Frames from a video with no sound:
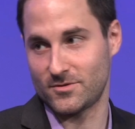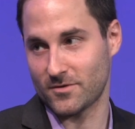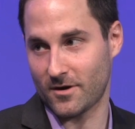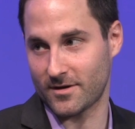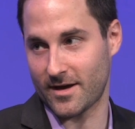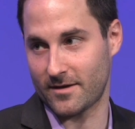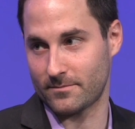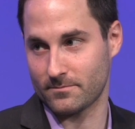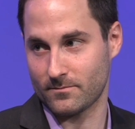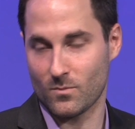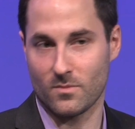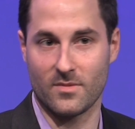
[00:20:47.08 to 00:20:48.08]
drawdown,
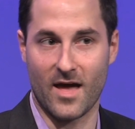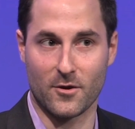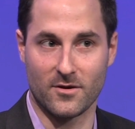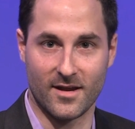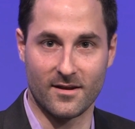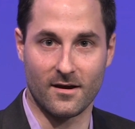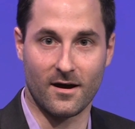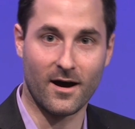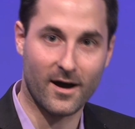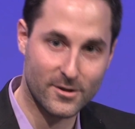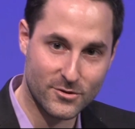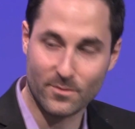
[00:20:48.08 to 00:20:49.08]
now you need
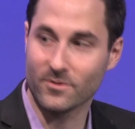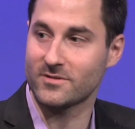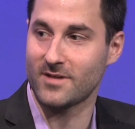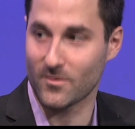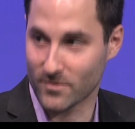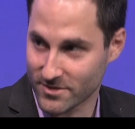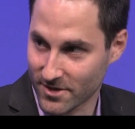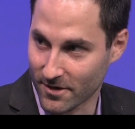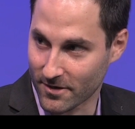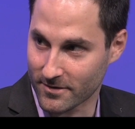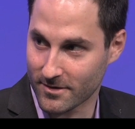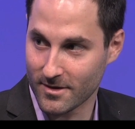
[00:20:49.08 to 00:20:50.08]
100%
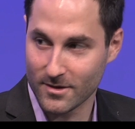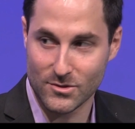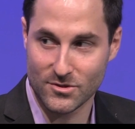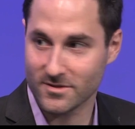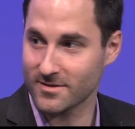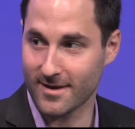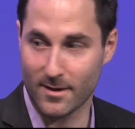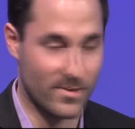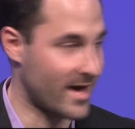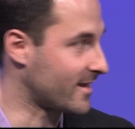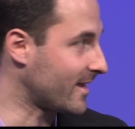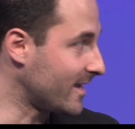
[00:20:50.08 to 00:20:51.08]
return just to get
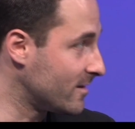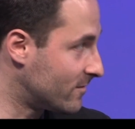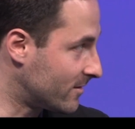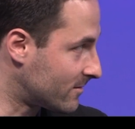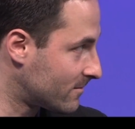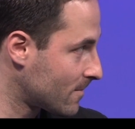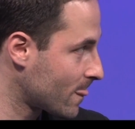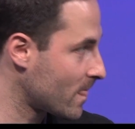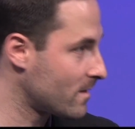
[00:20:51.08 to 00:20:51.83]
back even.